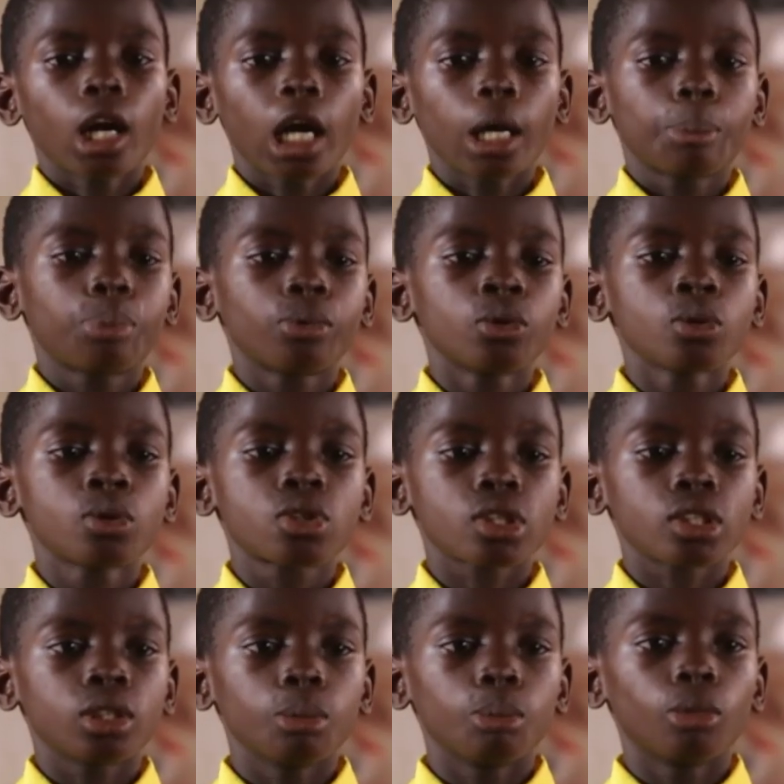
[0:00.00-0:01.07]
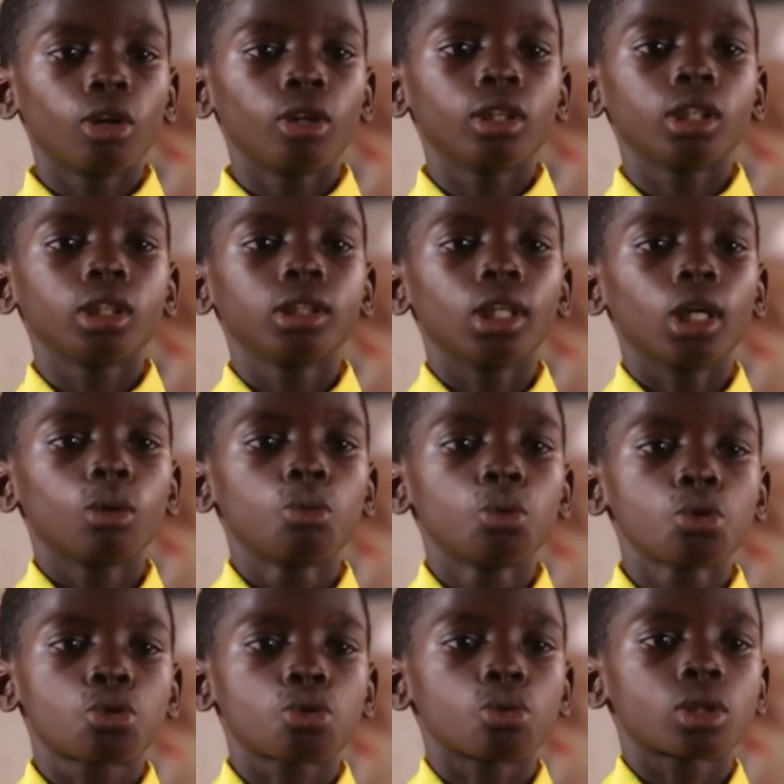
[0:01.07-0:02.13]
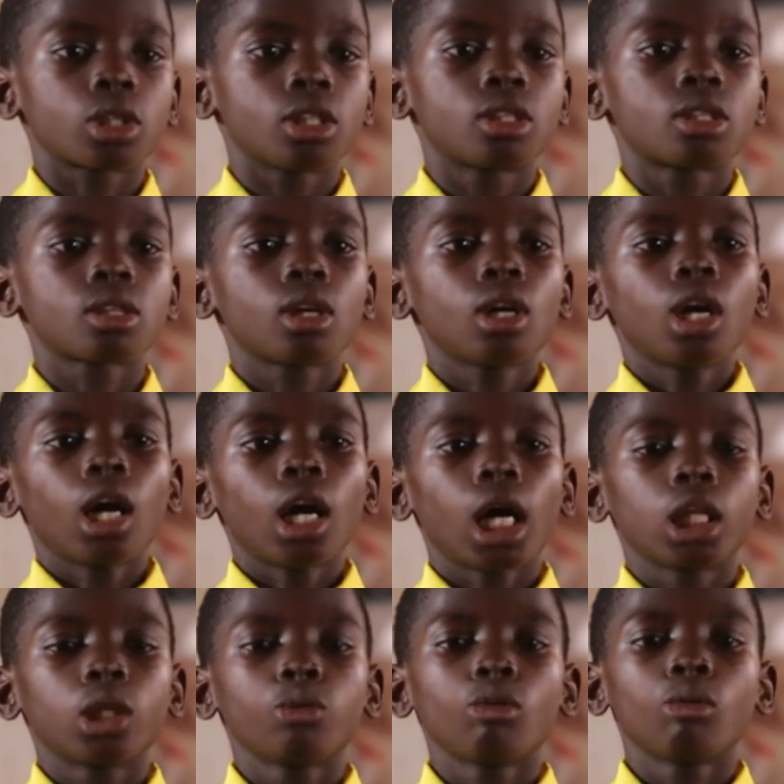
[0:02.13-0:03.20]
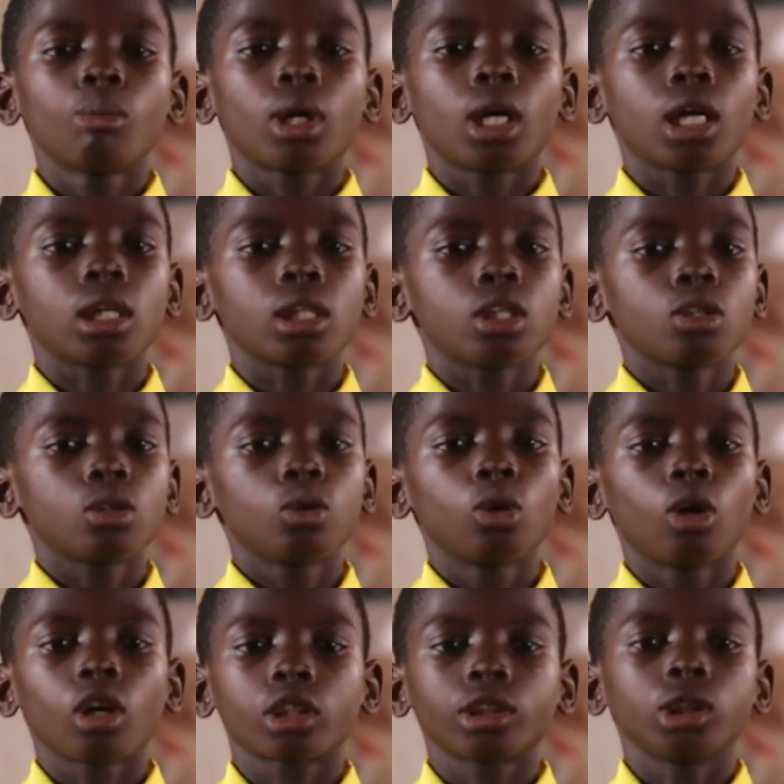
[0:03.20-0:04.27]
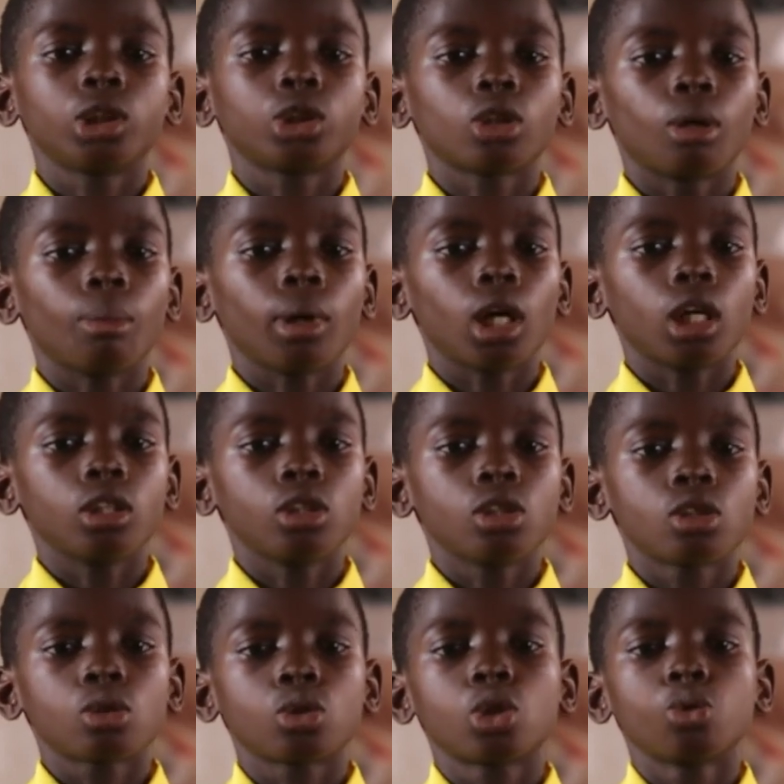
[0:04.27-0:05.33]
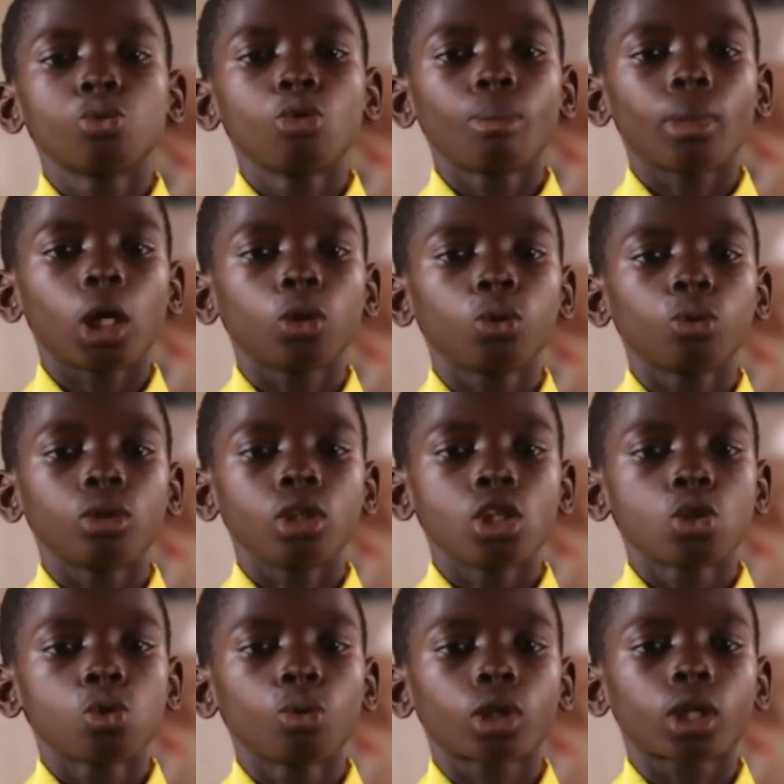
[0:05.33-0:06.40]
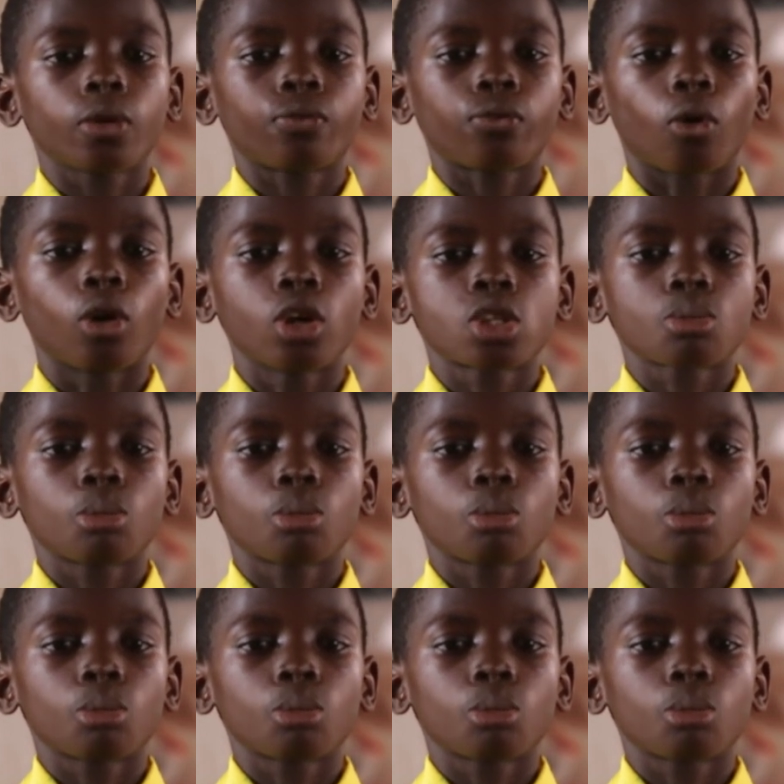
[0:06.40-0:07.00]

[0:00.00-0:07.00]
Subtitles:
I put the money here, who took it? And the woman locked his shop and the woman is looking for